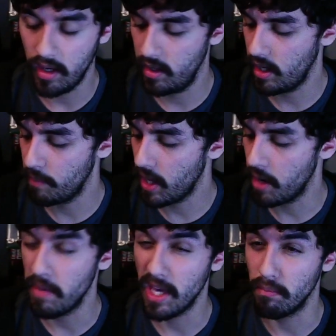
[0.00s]
I'm not a
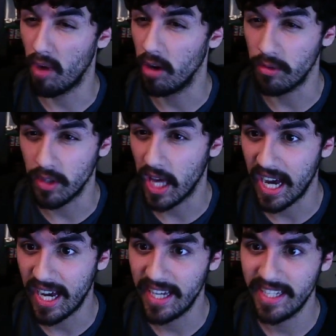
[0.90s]
big Marvel
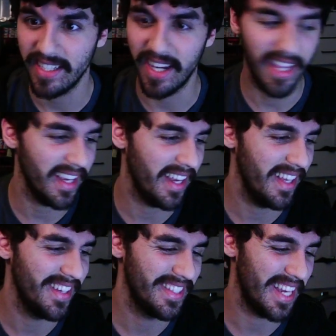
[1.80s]
guy,
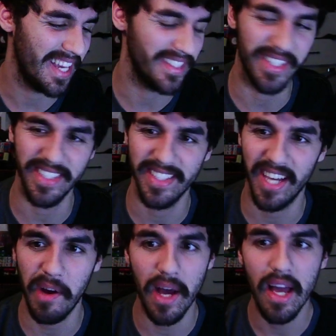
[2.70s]
as you could
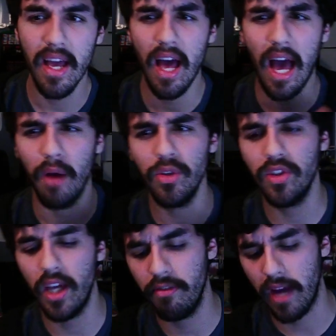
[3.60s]
tell. I would
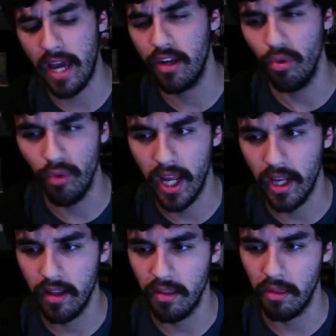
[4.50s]
say if I had to
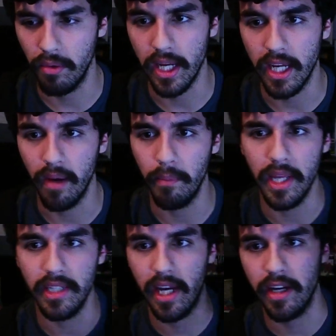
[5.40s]
rank the 3
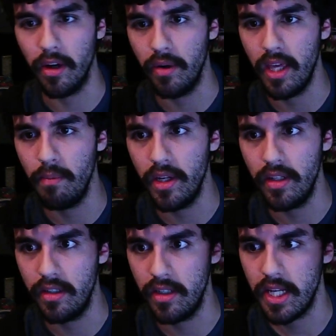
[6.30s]
companies, I'd go
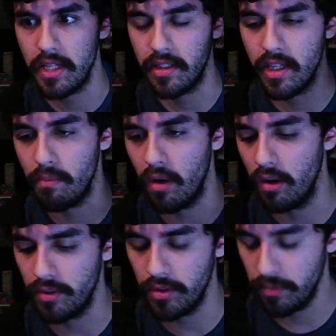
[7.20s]
Image, DC, Marvel.